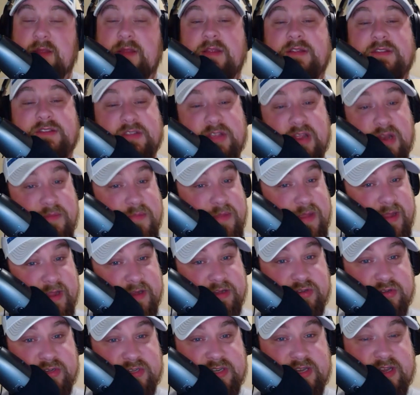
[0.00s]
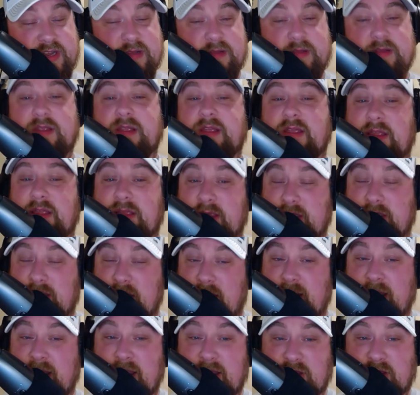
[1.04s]
It's going to be interesting. Got
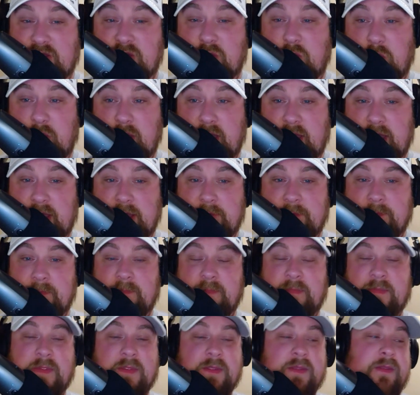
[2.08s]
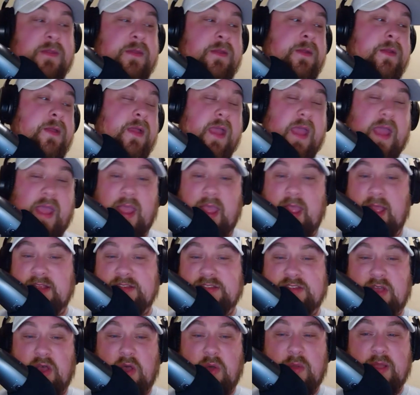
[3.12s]
to get the win. As
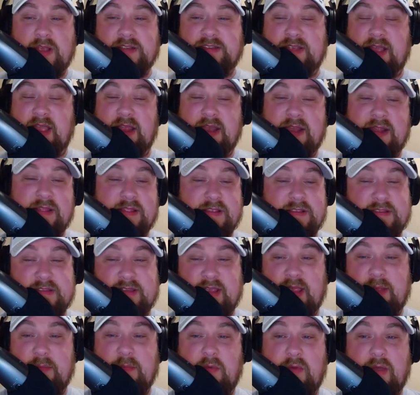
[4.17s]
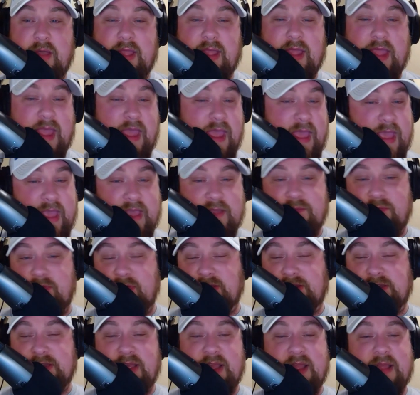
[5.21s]
always, I end it the same way every
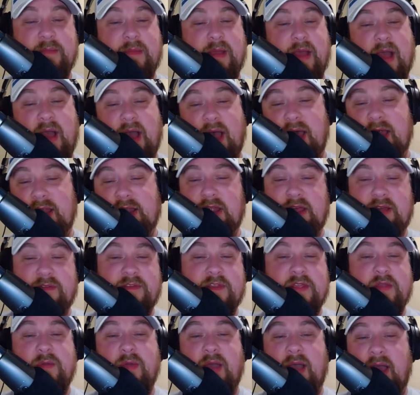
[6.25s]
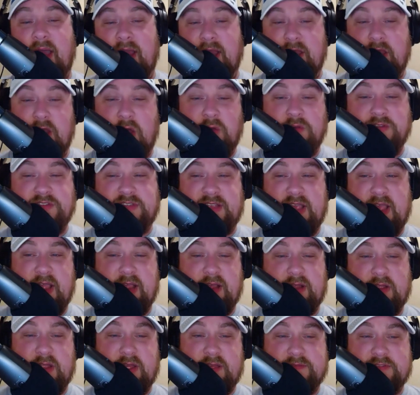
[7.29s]
time. I love you. I know
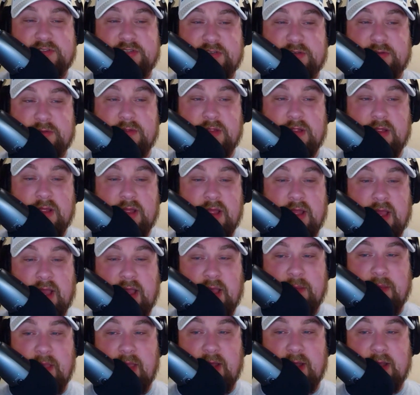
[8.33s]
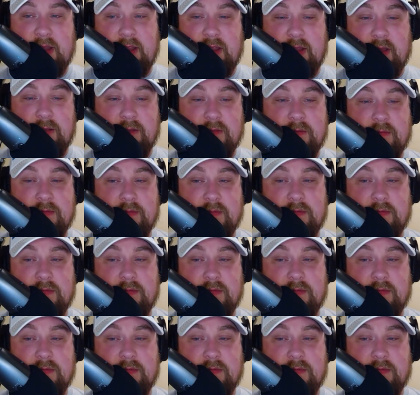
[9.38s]
Zach loves you. I'm out of here.